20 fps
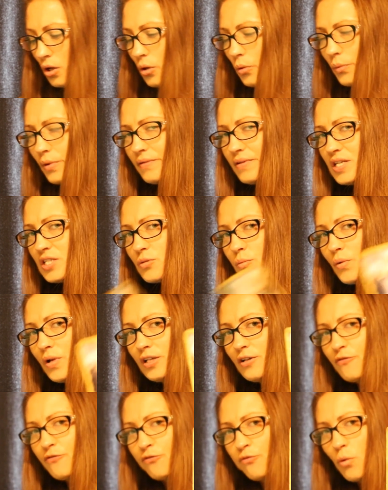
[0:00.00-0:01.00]
With this Wheel
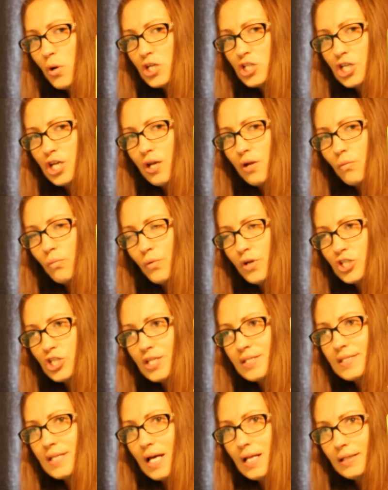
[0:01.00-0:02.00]
of Fortune, which
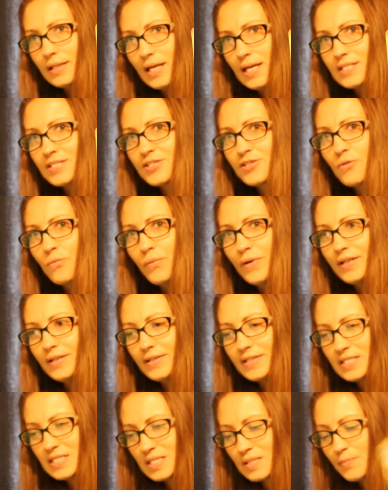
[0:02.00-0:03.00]
is telling us the wheel
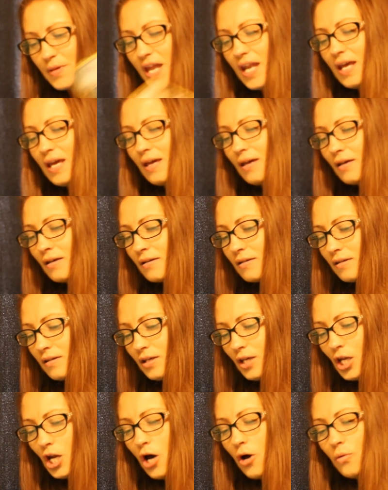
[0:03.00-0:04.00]
is spinning,
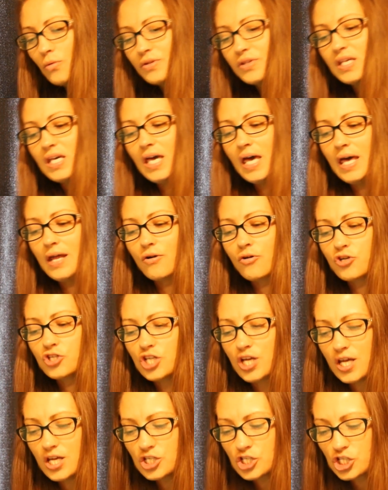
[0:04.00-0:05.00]
you know, the
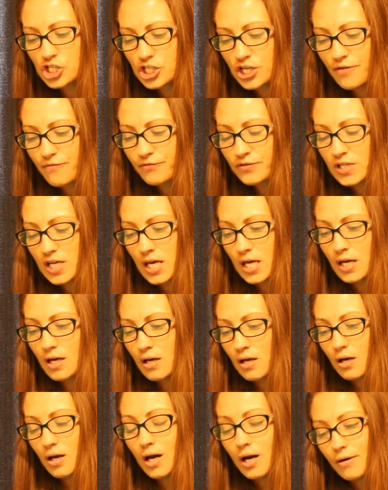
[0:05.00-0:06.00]
energy is shifting,
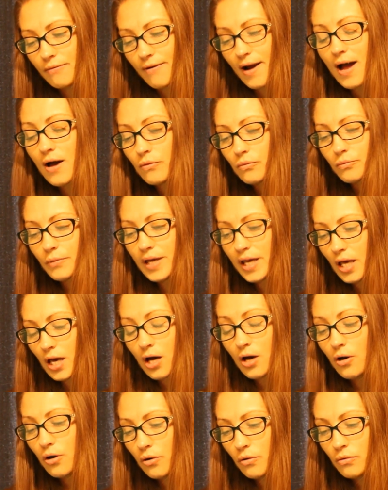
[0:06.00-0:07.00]
around we
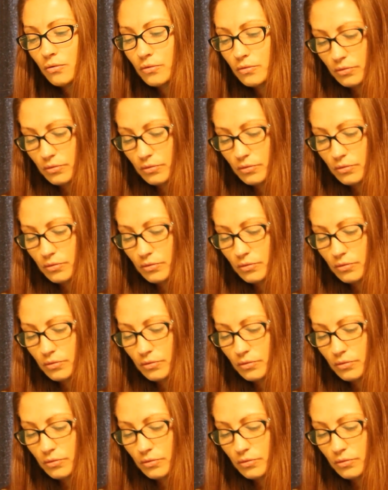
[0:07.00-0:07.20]
go.